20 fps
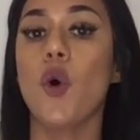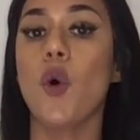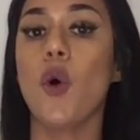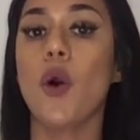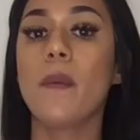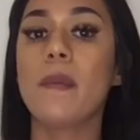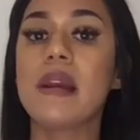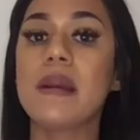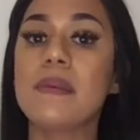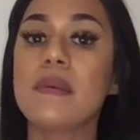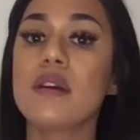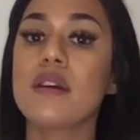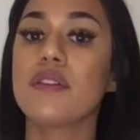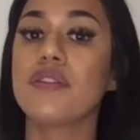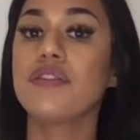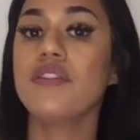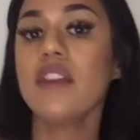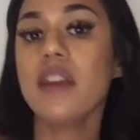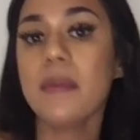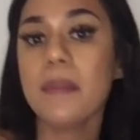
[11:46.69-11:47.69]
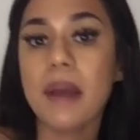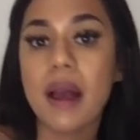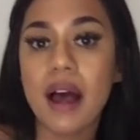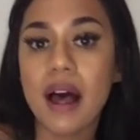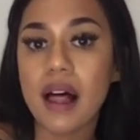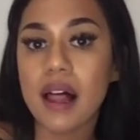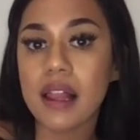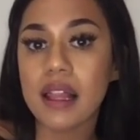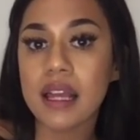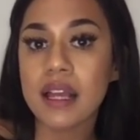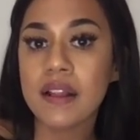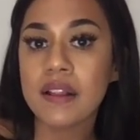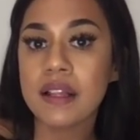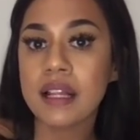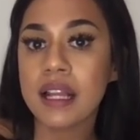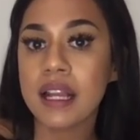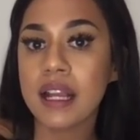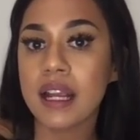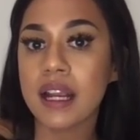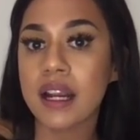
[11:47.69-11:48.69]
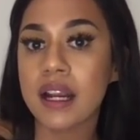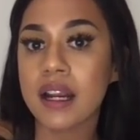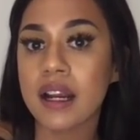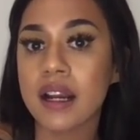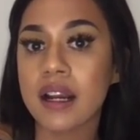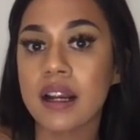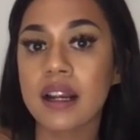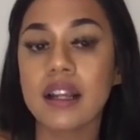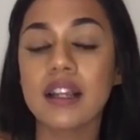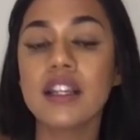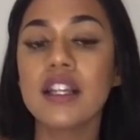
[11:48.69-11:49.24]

Or maybe a female in there,